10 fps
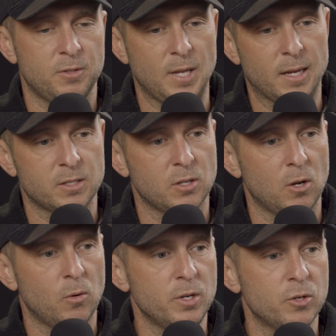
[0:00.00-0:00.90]
X
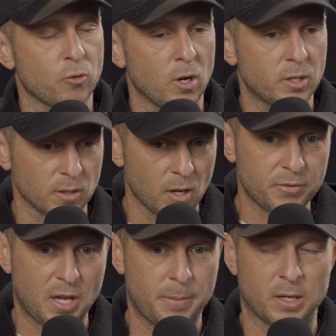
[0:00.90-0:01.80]
O and Drunken Love
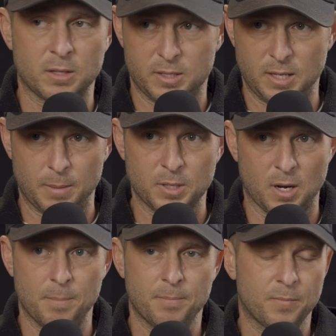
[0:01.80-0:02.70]
came out at the same
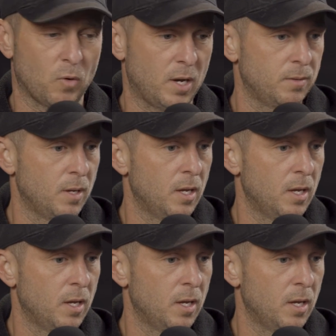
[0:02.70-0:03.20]
time, right?